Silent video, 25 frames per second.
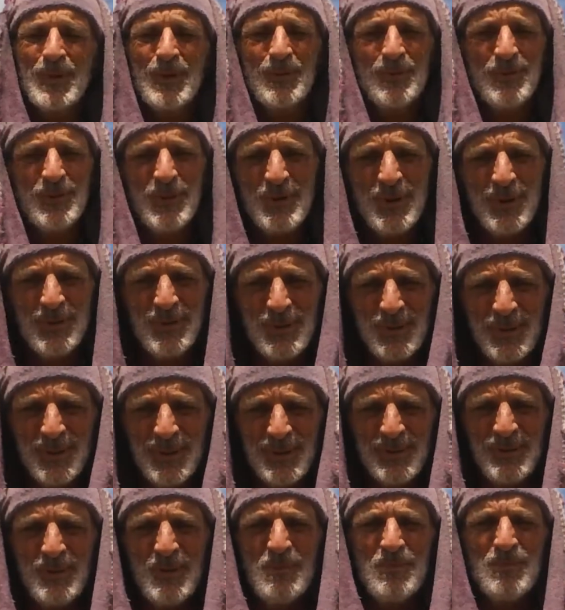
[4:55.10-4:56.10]
Very, very
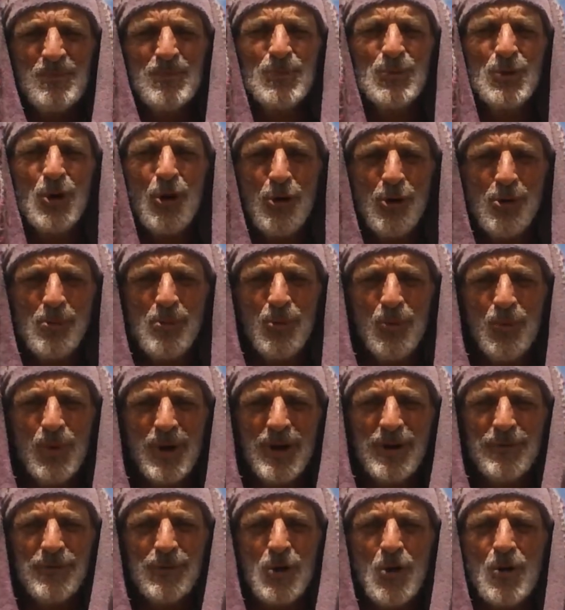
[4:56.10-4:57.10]
horrible
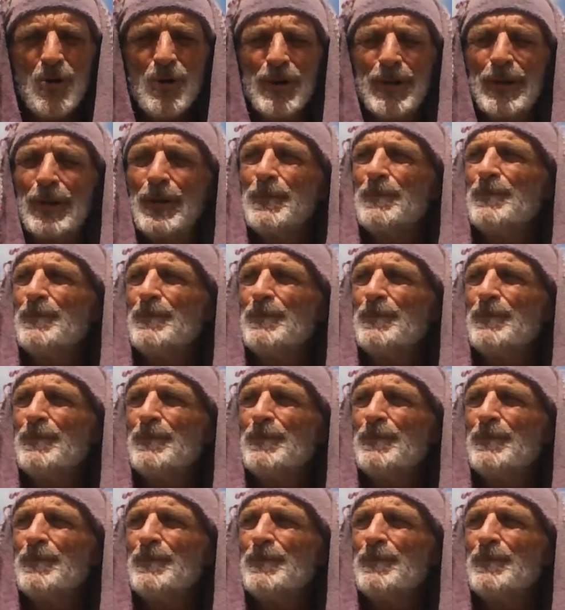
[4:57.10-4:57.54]
way of going.